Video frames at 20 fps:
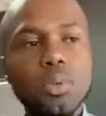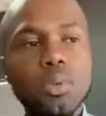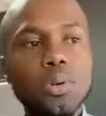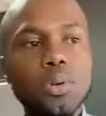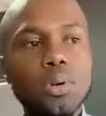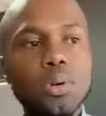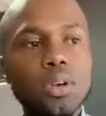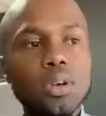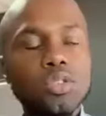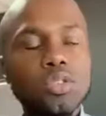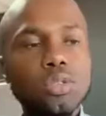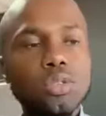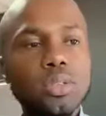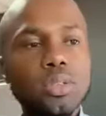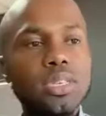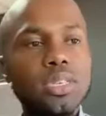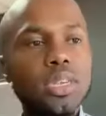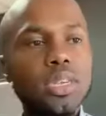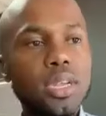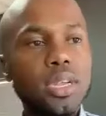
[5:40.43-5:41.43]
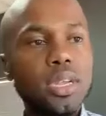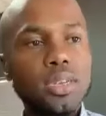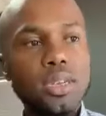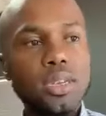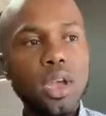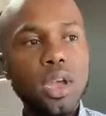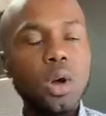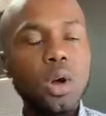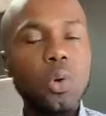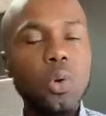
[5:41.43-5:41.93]
with regards to that. And
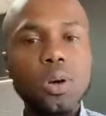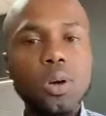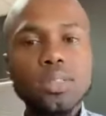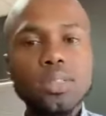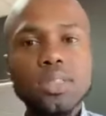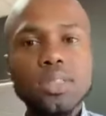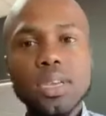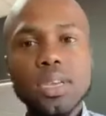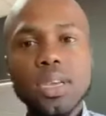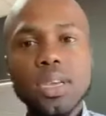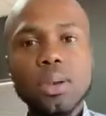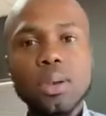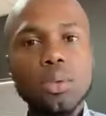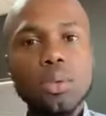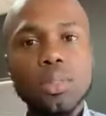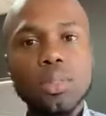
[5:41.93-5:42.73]
once again,